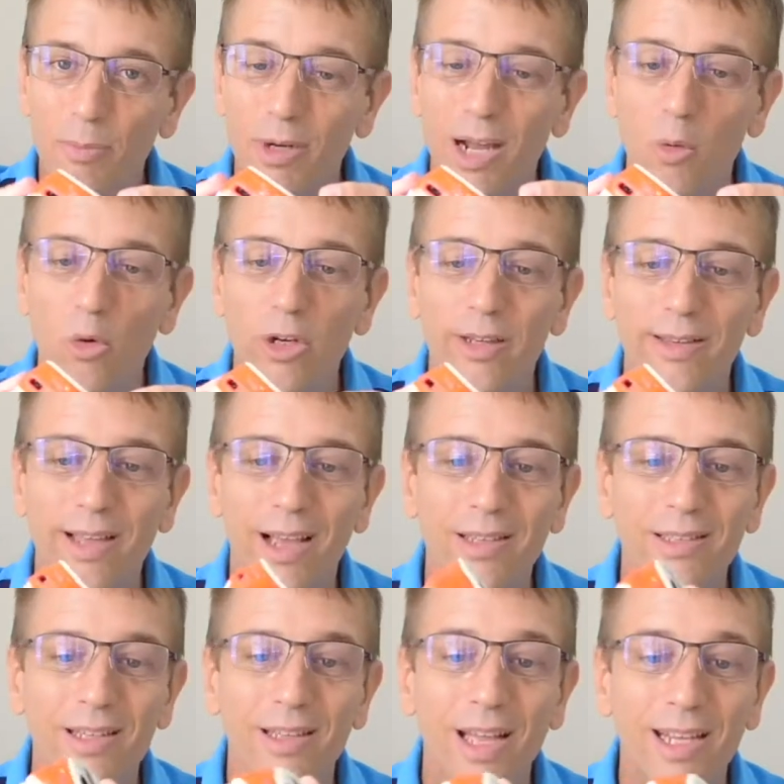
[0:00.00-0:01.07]
but I wouldn't
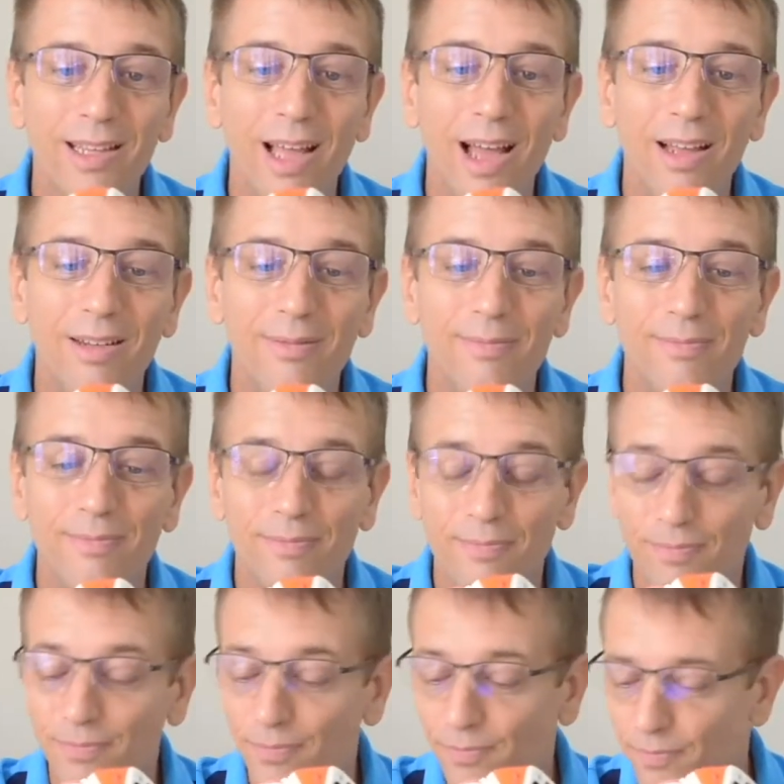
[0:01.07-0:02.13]
test it like that.
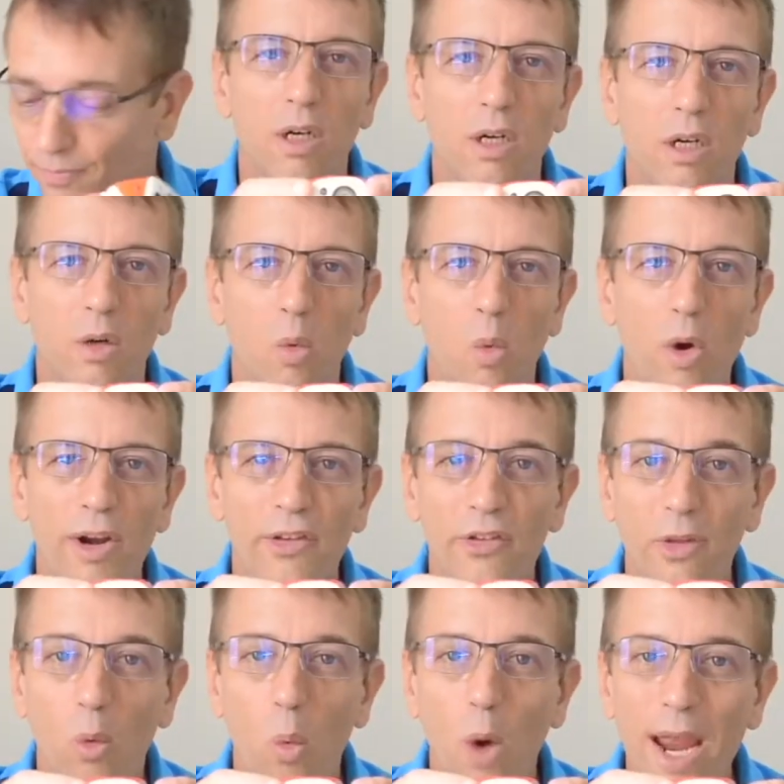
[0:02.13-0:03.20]
What is
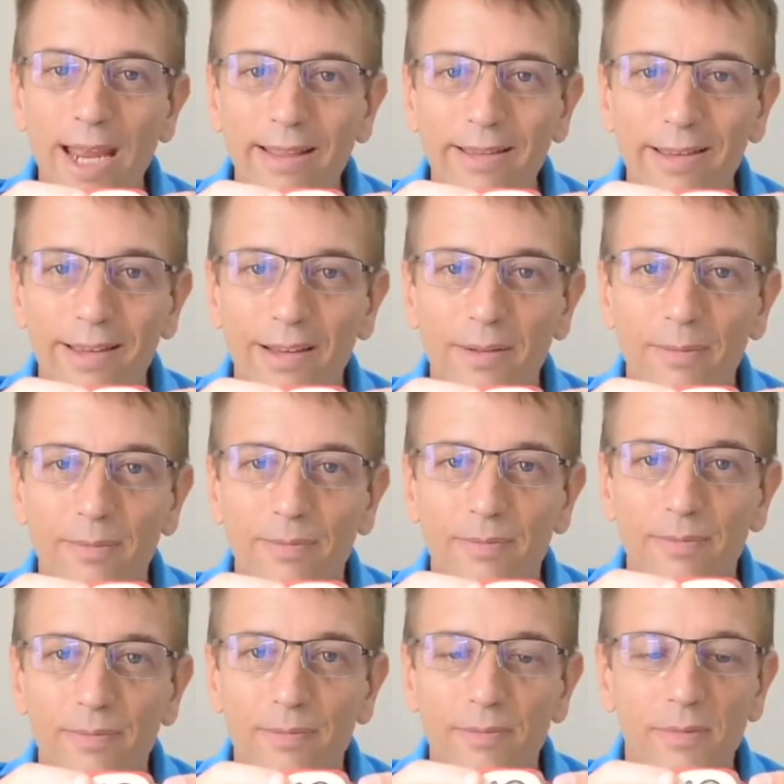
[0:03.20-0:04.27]
the weight?
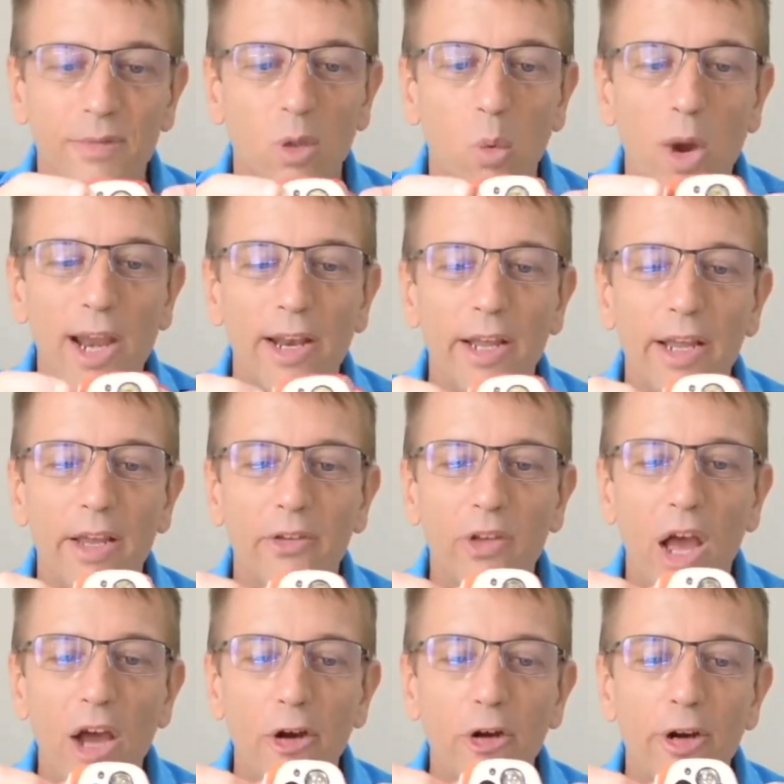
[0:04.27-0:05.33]
The weight is
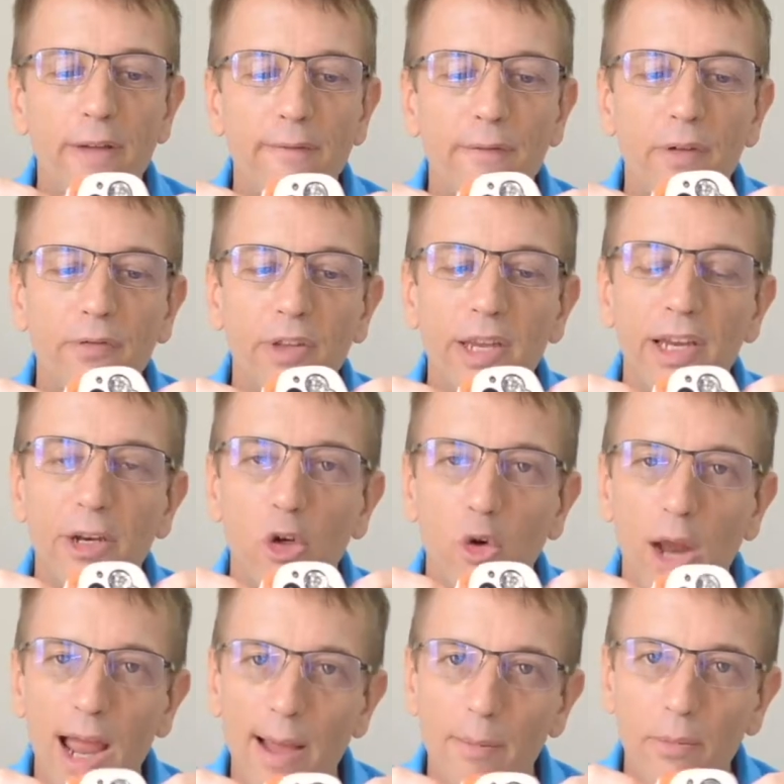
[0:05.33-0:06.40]
115
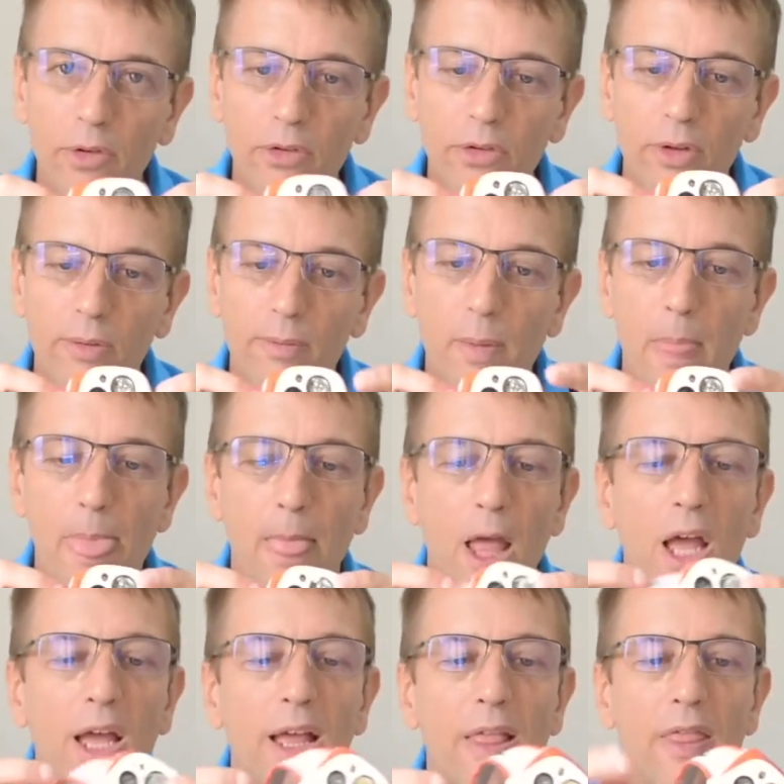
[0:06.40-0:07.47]
grams.
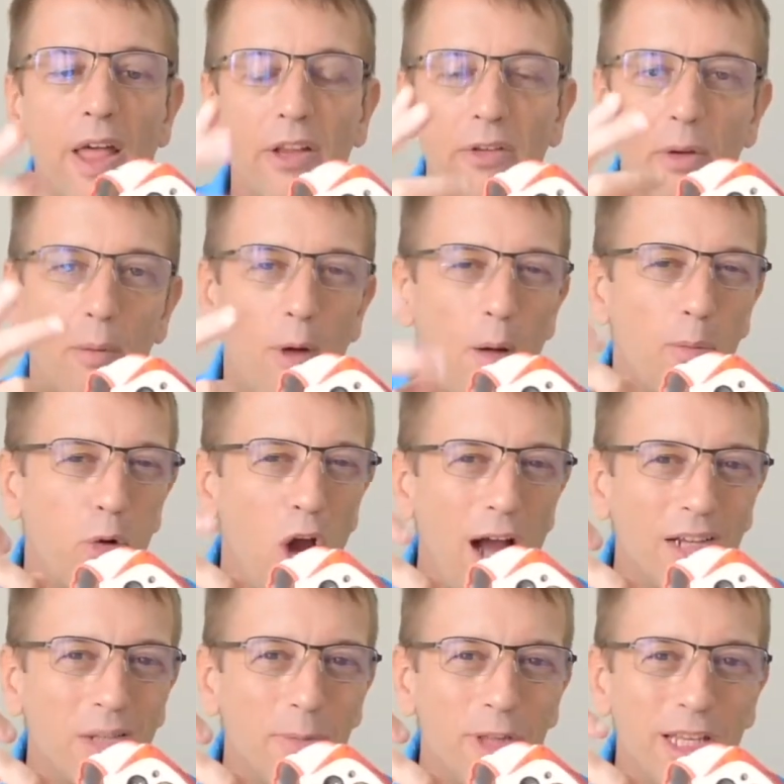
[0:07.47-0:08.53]
That's
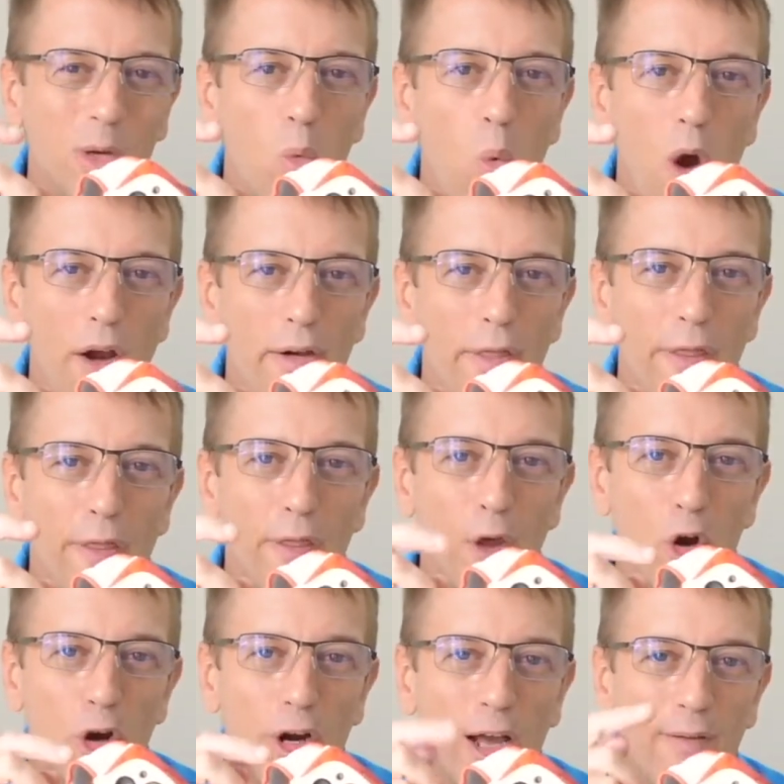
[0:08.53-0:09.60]
approximately
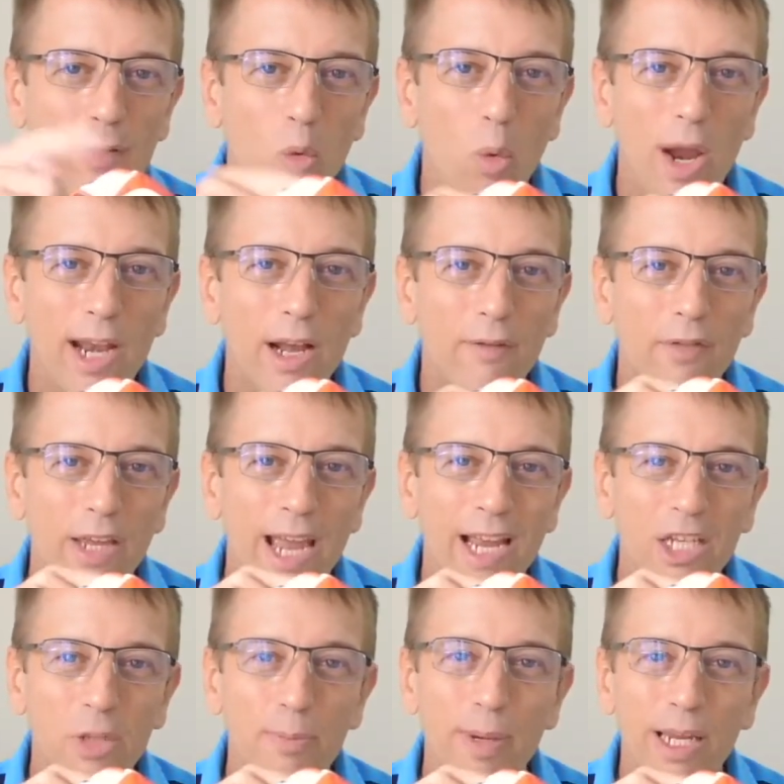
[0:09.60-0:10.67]
1/3 of the weight of the
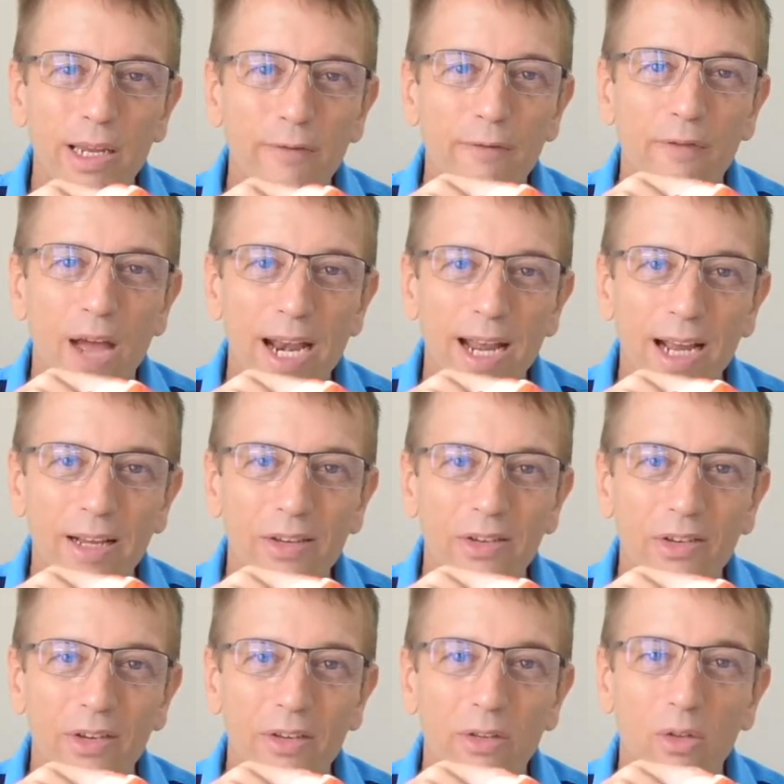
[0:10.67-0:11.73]
HP
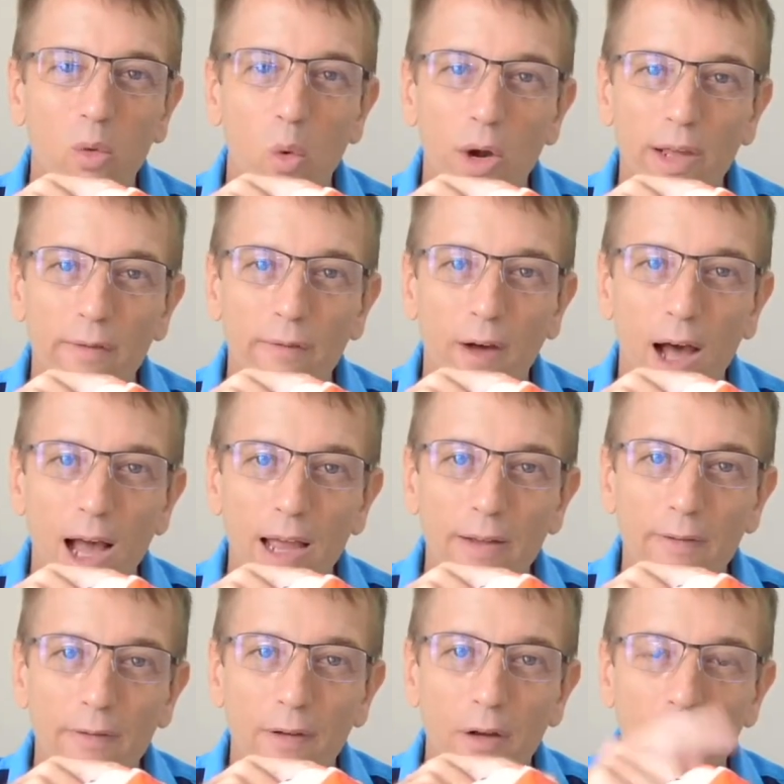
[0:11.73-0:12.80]
Fenix
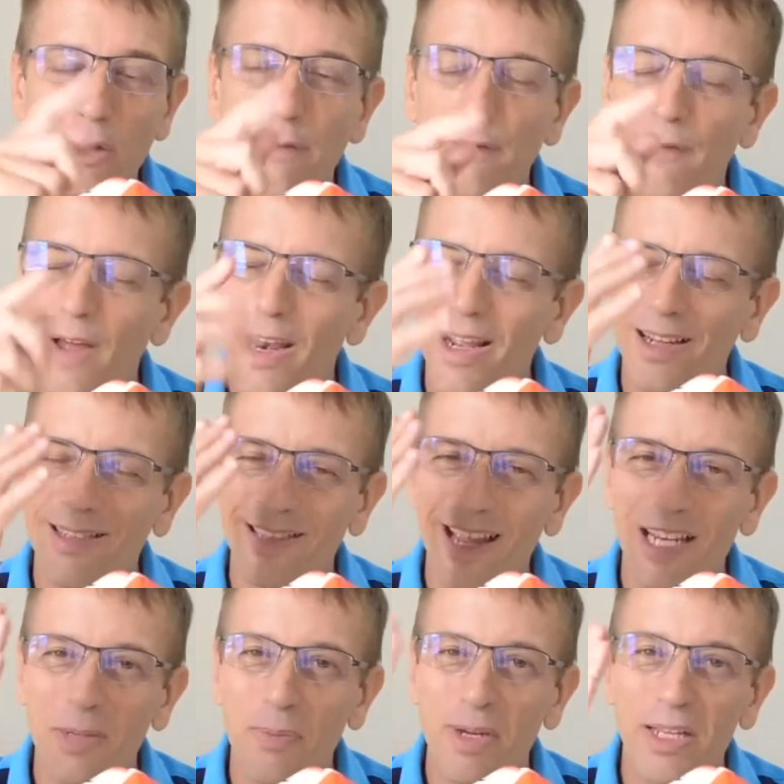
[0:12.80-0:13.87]
25, or the Fenix
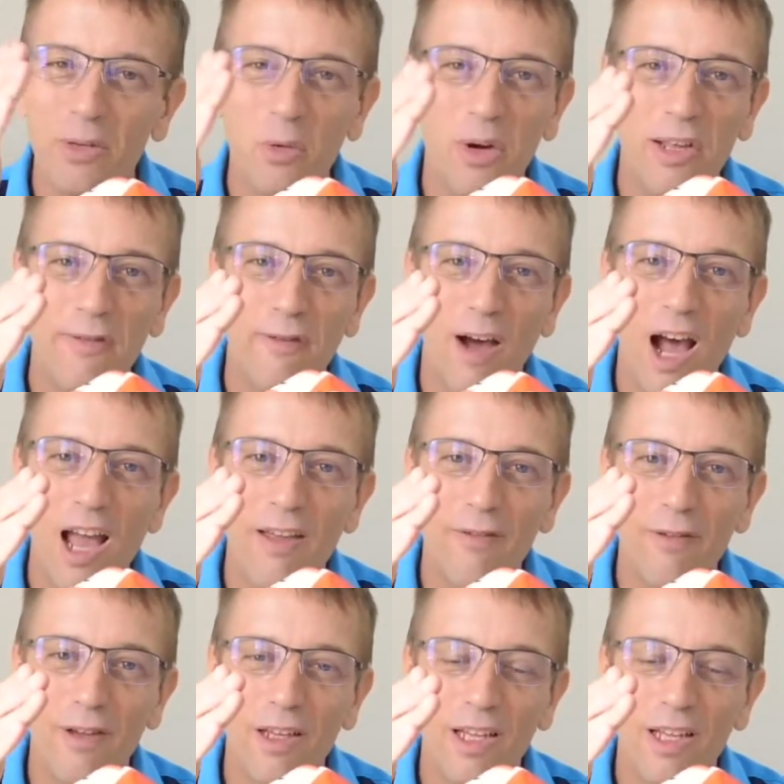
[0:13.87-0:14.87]
HP 25,